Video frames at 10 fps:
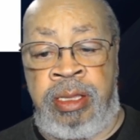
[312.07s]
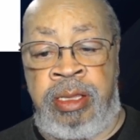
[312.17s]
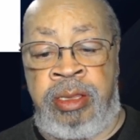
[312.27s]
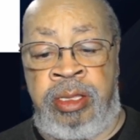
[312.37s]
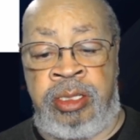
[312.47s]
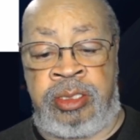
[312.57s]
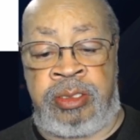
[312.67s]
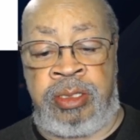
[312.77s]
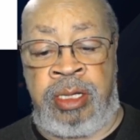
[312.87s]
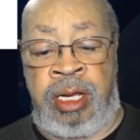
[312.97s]
this
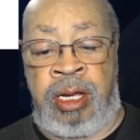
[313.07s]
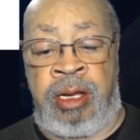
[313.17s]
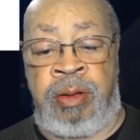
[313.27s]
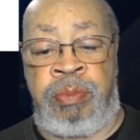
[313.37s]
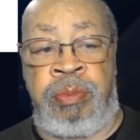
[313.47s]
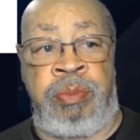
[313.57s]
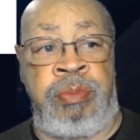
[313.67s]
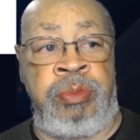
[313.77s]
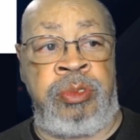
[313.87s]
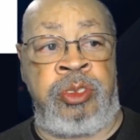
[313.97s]
uh,
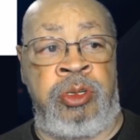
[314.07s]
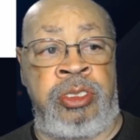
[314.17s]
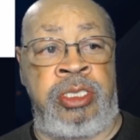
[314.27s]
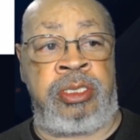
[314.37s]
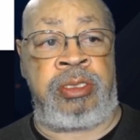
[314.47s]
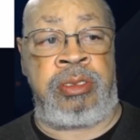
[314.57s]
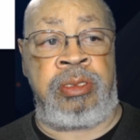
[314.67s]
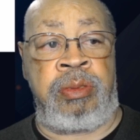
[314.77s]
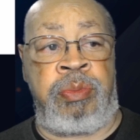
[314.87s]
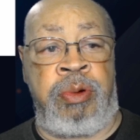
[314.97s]
George's
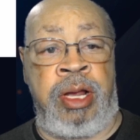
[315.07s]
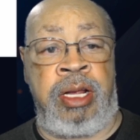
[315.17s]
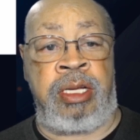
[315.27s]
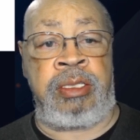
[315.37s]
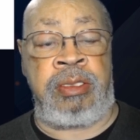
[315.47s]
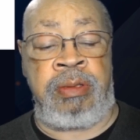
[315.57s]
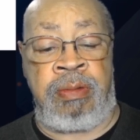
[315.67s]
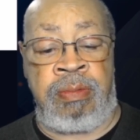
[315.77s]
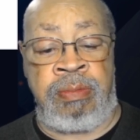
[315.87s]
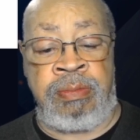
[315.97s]
product,
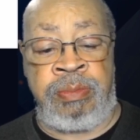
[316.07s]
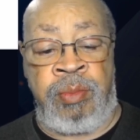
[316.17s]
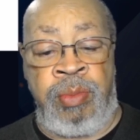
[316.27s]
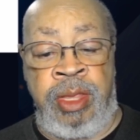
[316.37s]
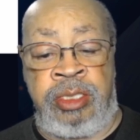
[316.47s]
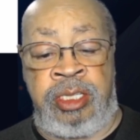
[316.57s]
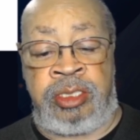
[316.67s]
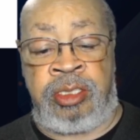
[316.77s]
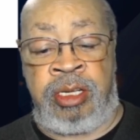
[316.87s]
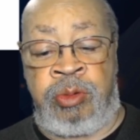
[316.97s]
just
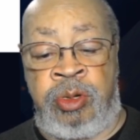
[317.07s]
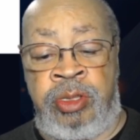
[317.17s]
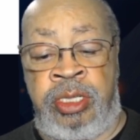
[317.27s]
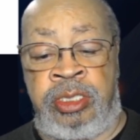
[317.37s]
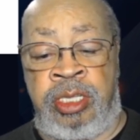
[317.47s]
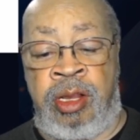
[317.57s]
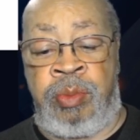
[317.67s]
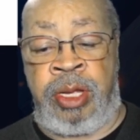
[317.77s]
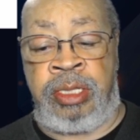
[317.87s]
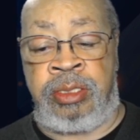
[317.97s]
click one of these yellow
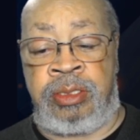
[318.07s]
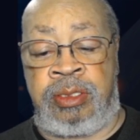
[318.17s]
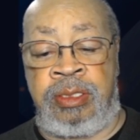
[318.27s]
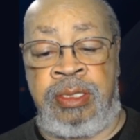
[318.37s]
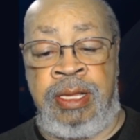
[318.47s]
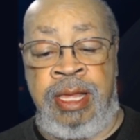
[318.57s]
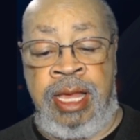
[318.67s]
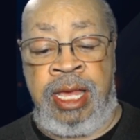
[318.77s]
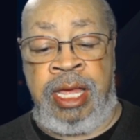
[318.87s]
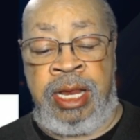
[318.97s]
buttons
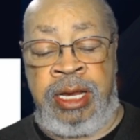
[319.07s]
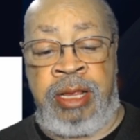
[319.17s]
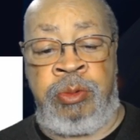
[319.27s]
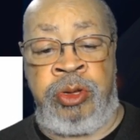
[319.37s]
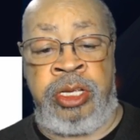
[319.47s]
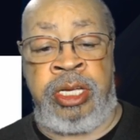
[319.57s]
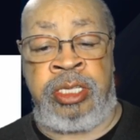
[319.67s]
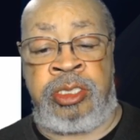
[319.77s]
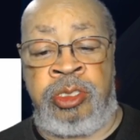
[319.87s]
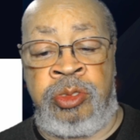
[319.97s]
and when you get
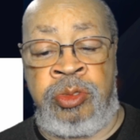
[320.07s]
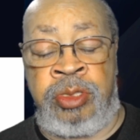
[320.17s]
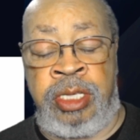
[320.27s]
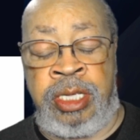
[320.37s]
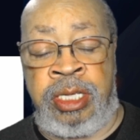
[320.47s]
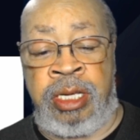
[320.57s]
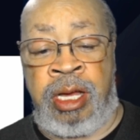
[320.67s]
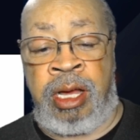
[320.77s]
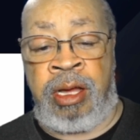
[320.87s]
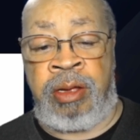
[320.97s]
to the
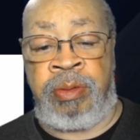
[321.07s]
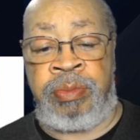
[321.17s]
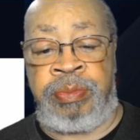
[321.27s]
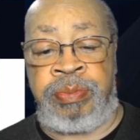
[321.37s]
um,